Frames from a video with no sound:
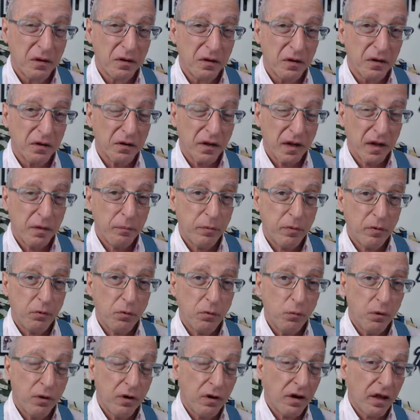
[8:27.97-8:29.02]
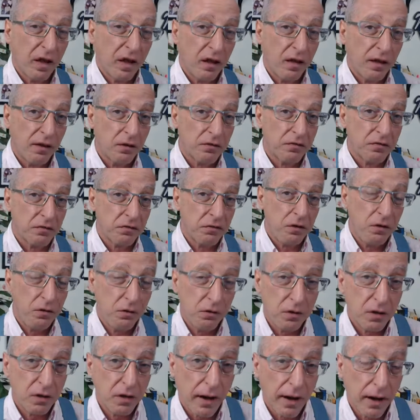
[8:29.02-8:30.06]
Okay, but with an LLC, you
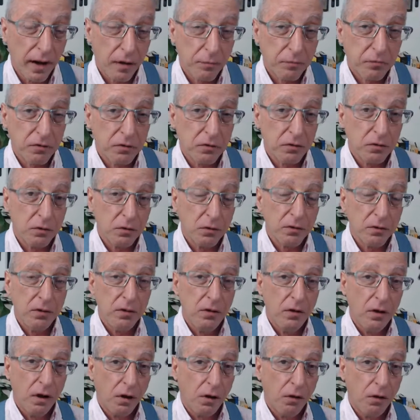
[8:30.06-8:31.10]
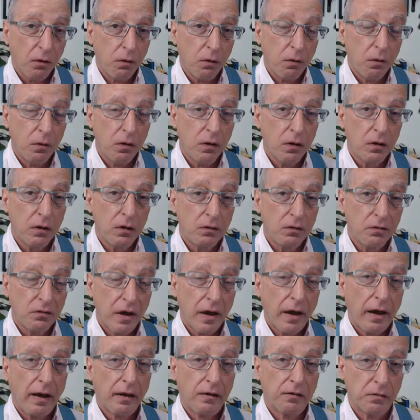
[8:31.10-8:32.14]
get absolutely no
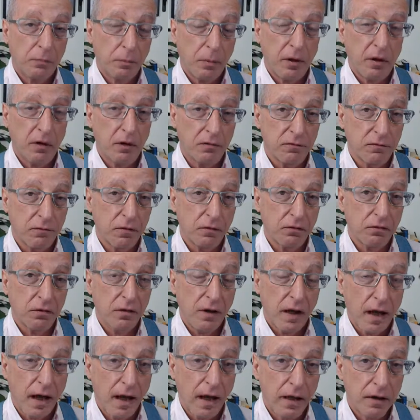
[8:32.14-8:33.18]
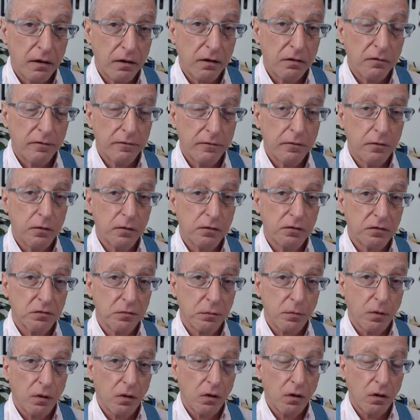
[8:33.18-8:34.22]
tax benefits, not for a
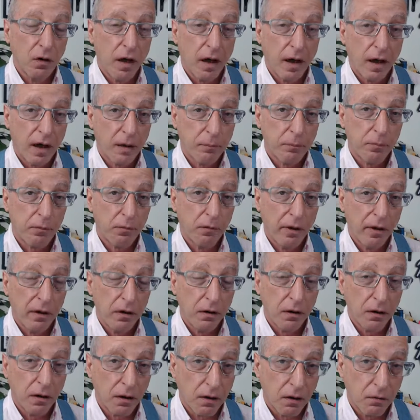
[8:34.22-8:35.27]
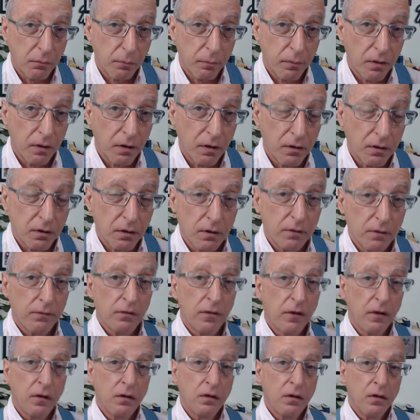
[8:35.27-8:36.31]
small operating company.
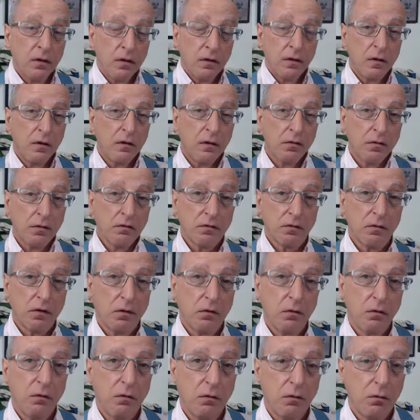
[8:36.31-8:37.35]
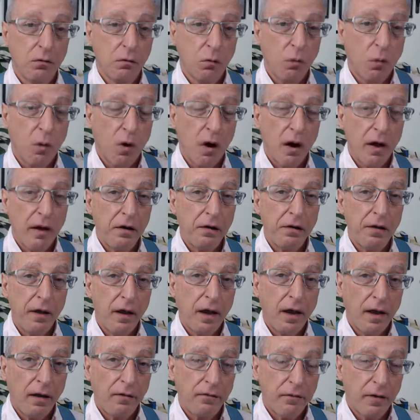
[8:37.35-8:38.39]
So why do they
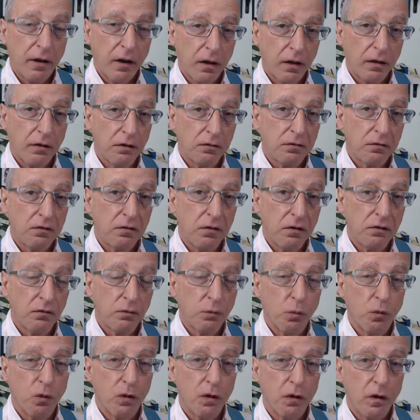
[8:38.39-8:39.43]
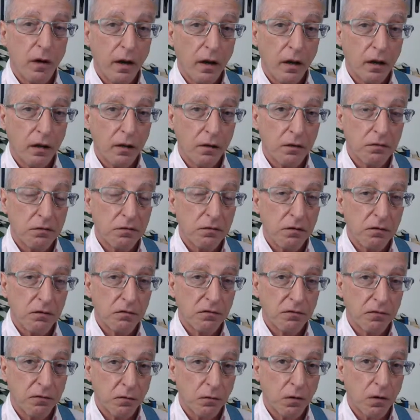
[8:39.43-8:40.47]
have LLCs? What are LLCs
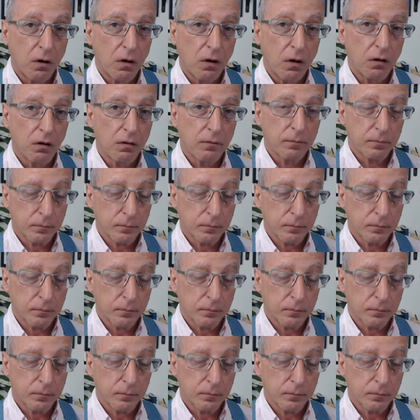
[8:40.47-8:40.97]
for?